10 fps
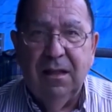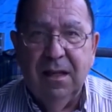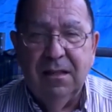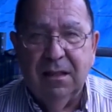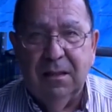
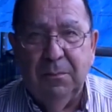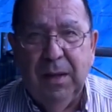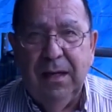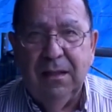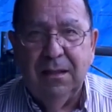is a
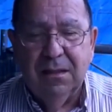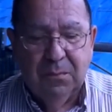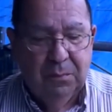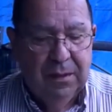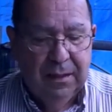competitor's
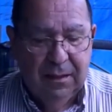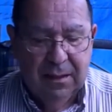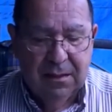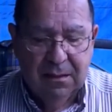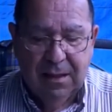plate.
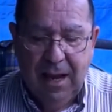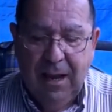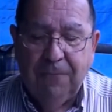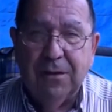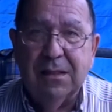It's
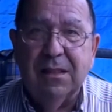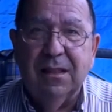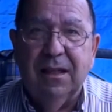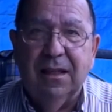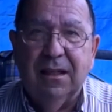half as
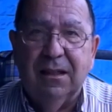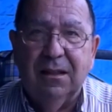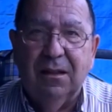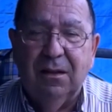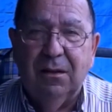thick,
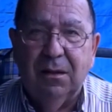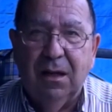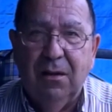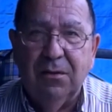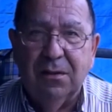or
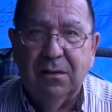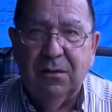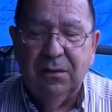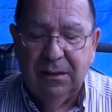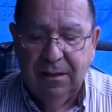close to
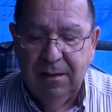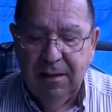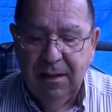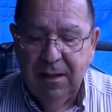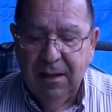
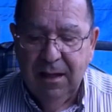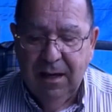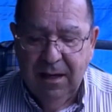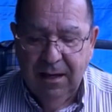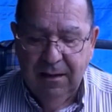
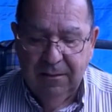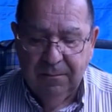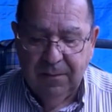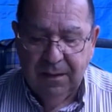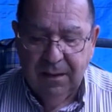it.
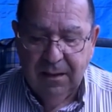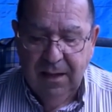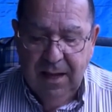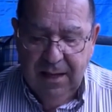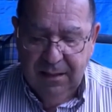
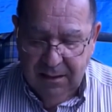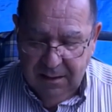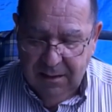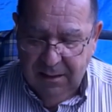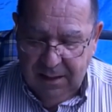And
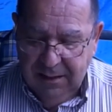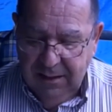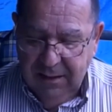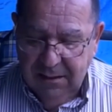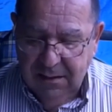I
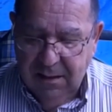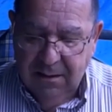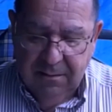think it's